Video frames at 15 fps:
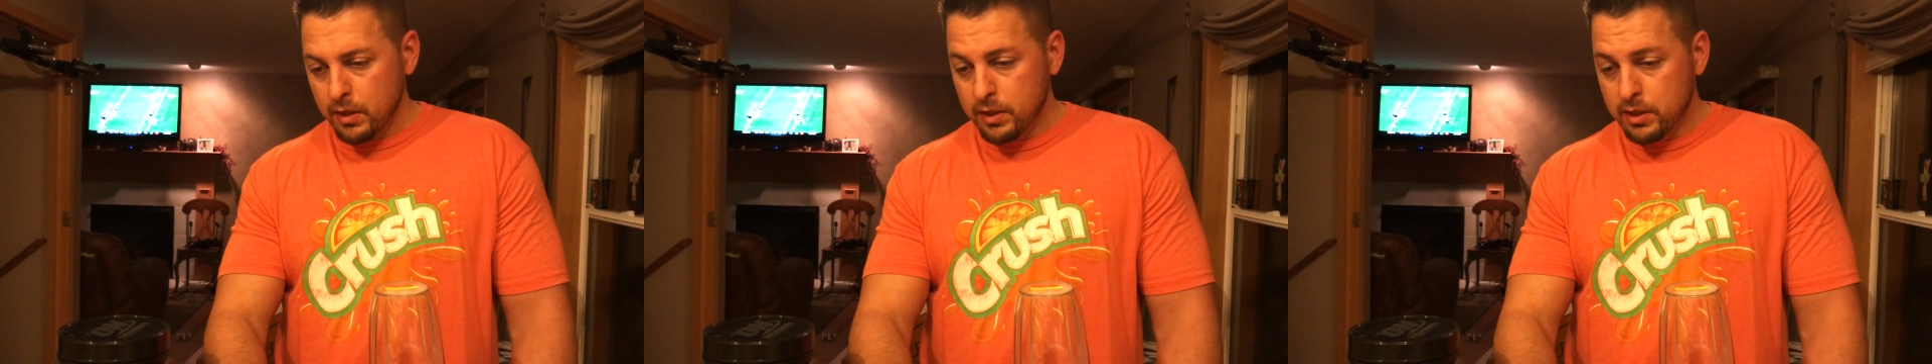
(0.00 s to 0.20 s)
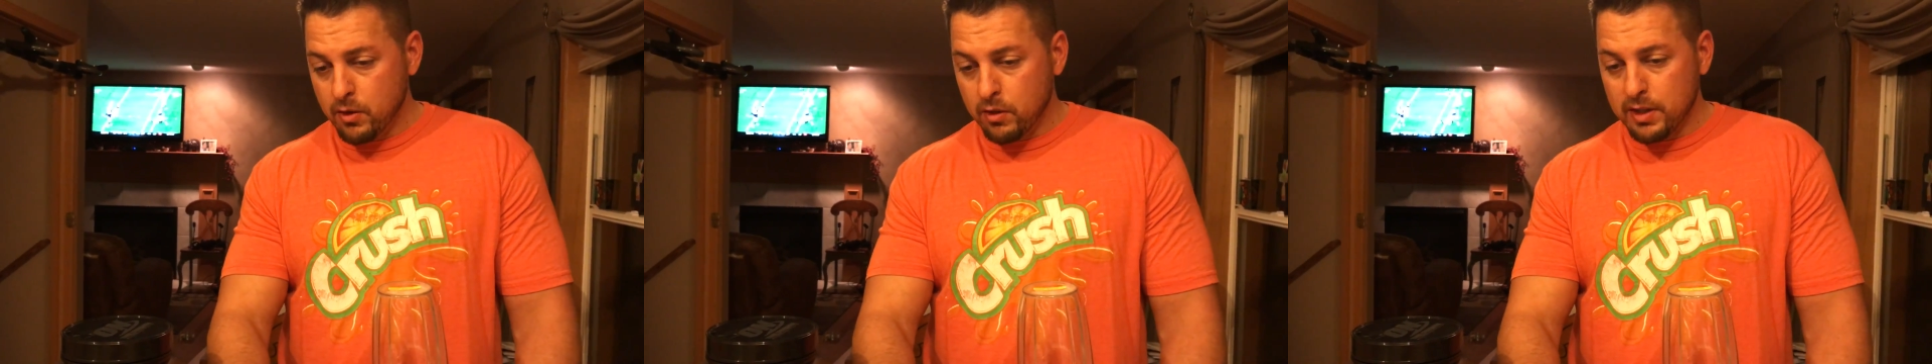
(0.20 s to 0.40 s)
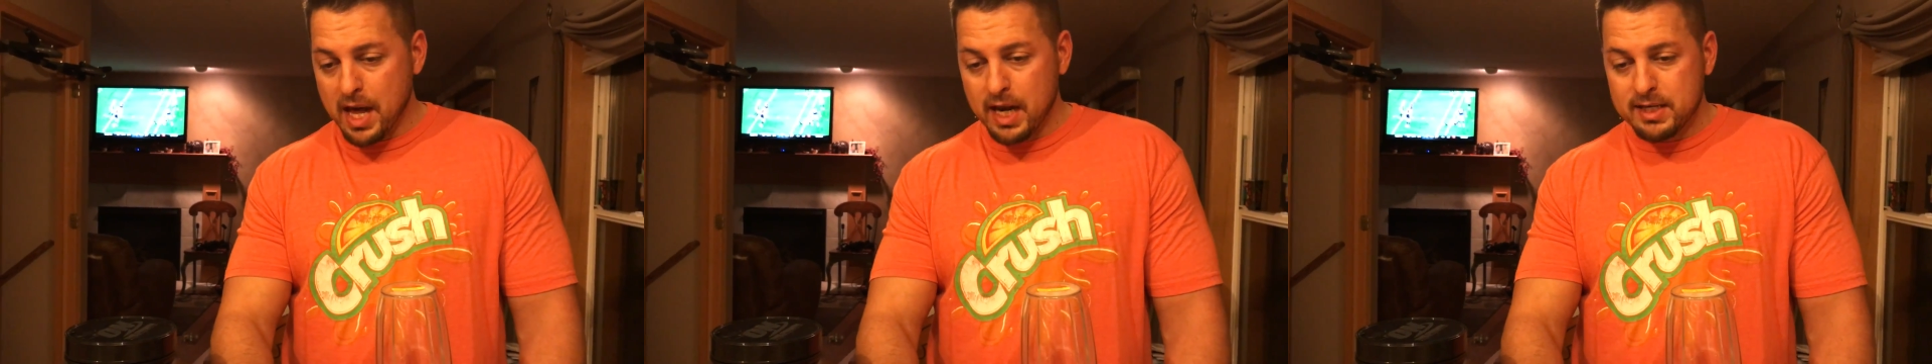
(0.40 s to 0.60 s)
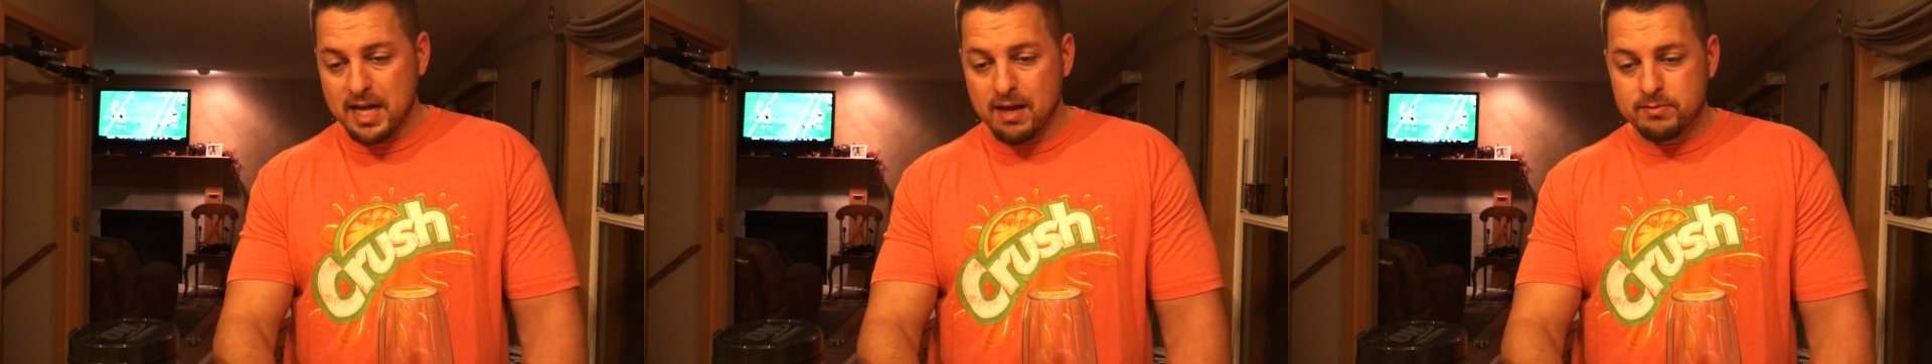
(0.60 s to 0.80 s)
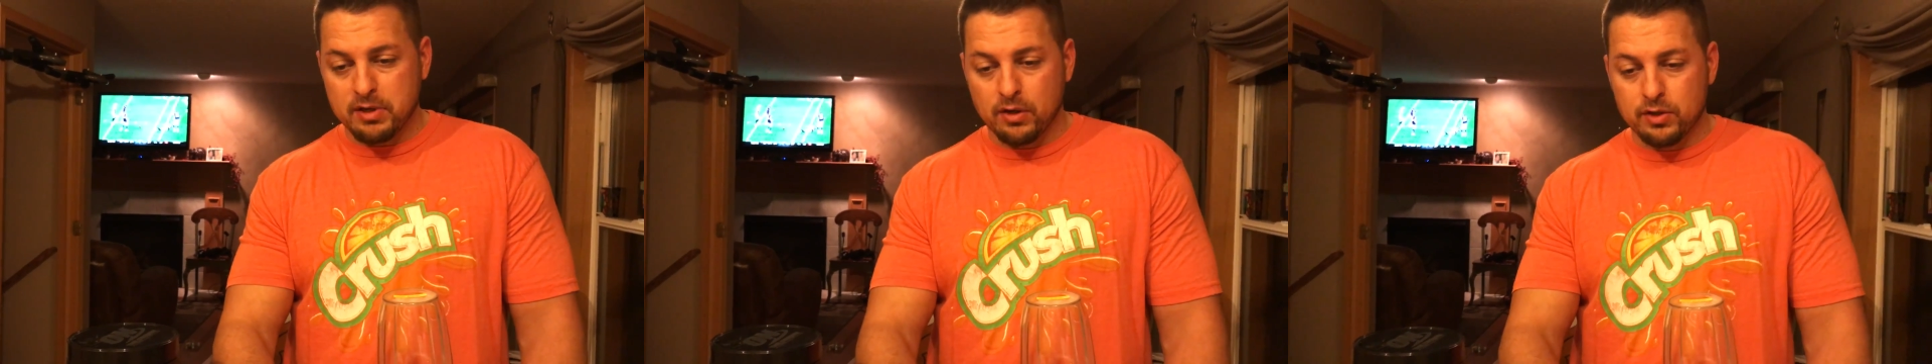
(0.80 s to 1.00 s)
You know, a lot of
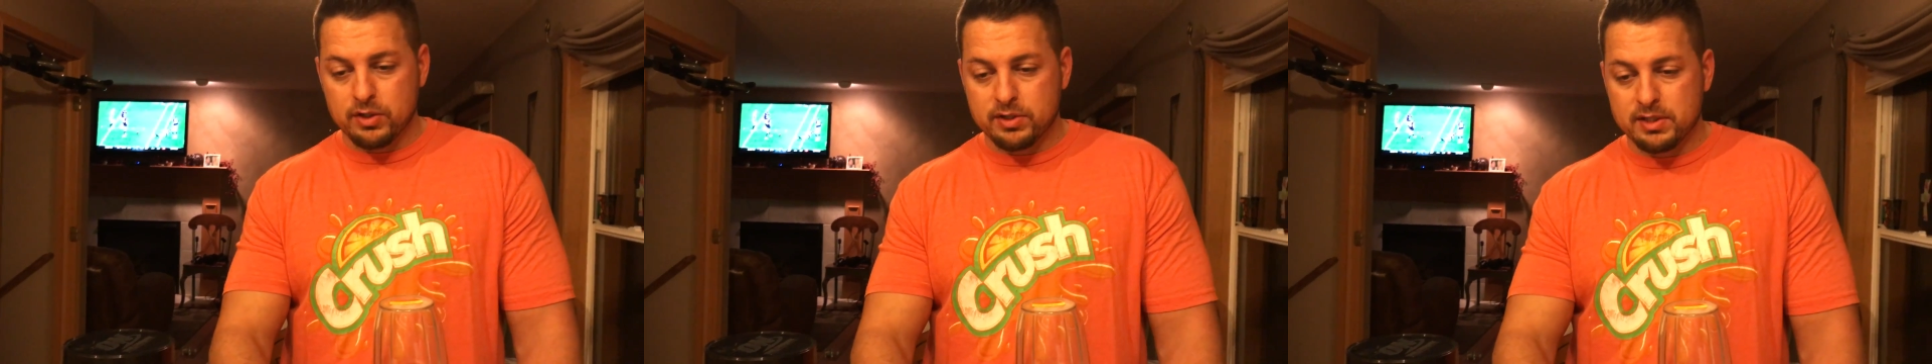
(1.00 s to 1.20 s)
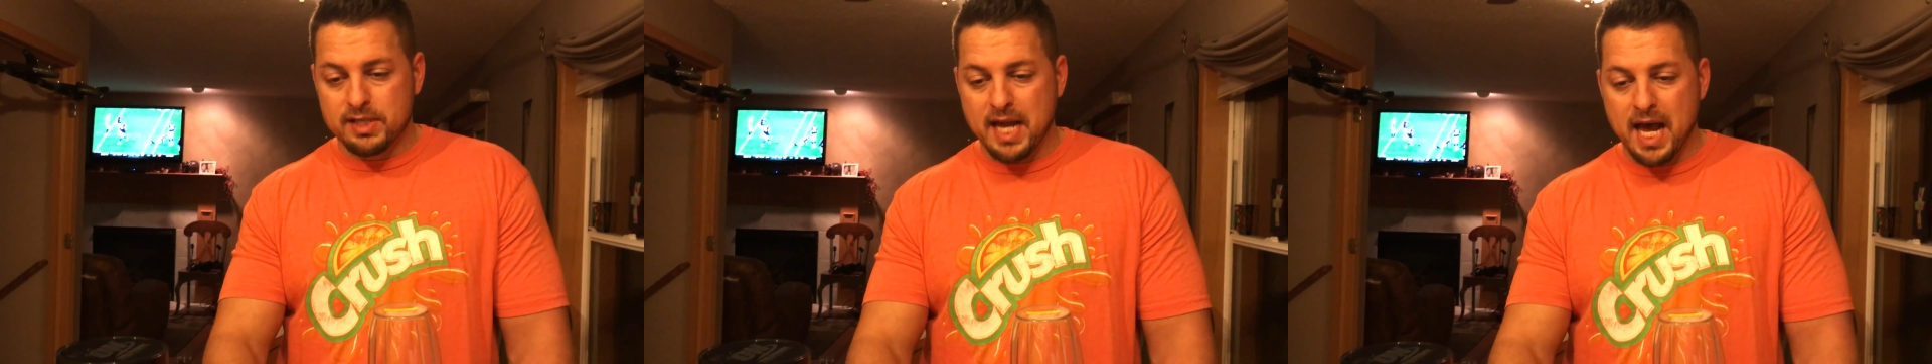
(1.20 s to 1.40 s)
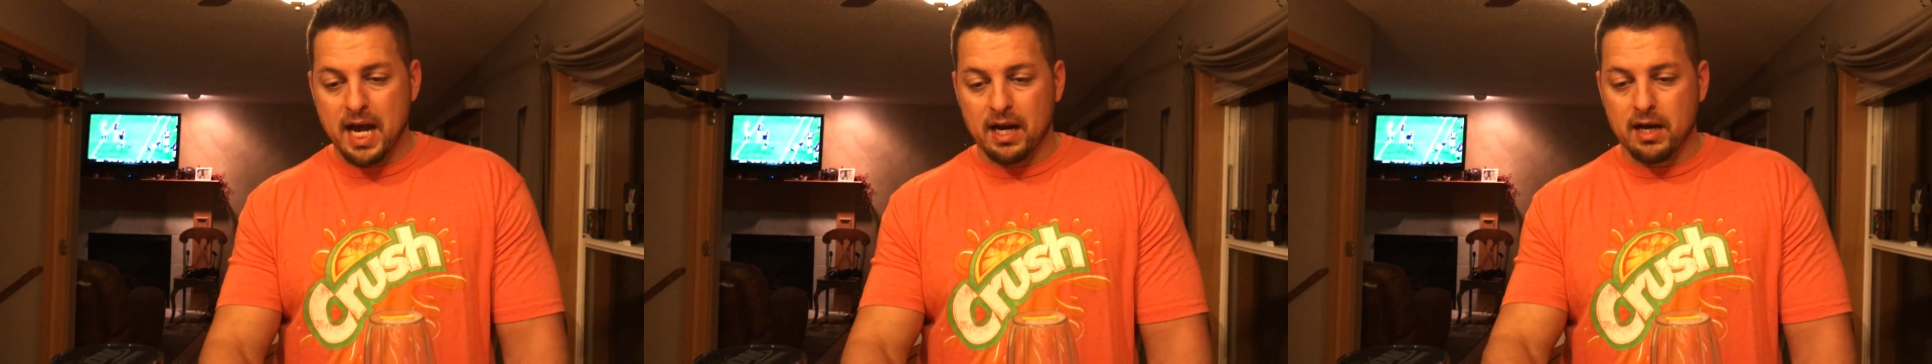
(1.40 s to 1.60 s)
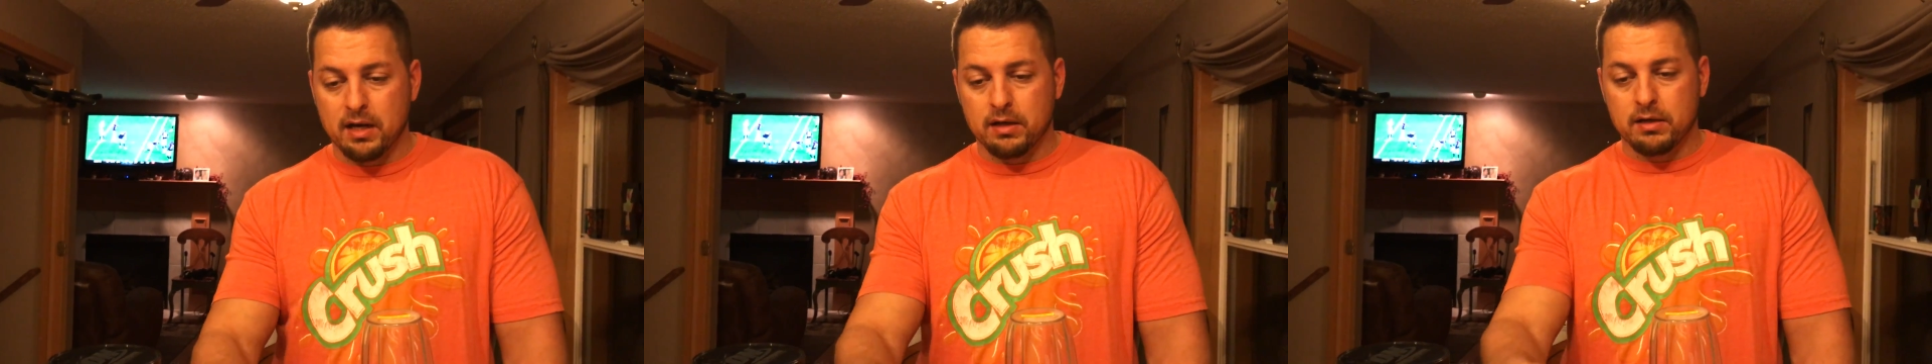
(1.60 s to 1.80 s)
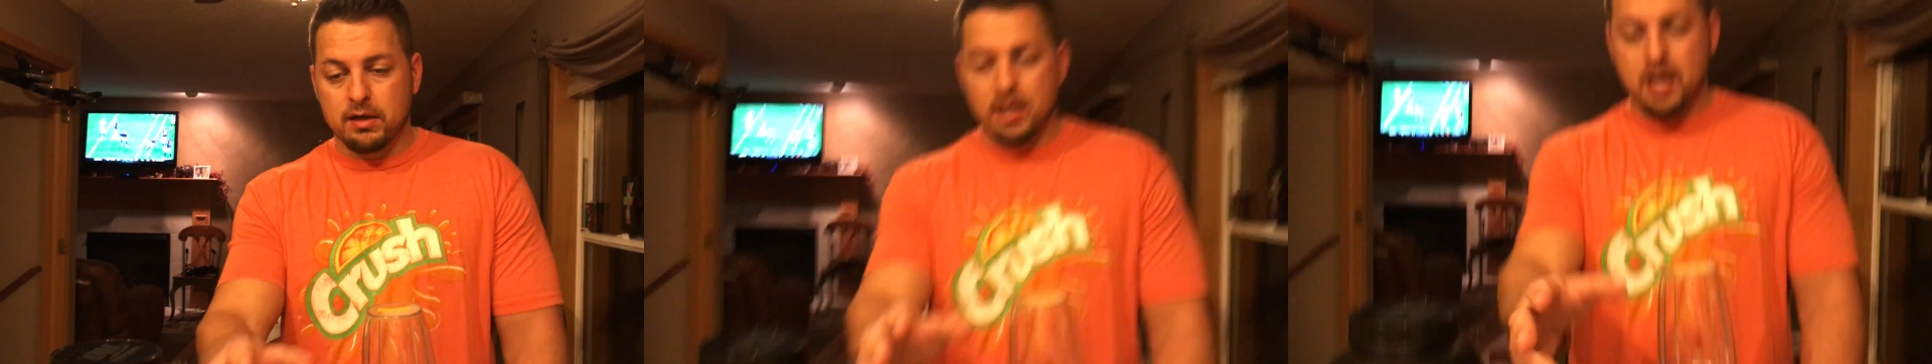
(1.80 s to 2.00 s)
times I'll just snack on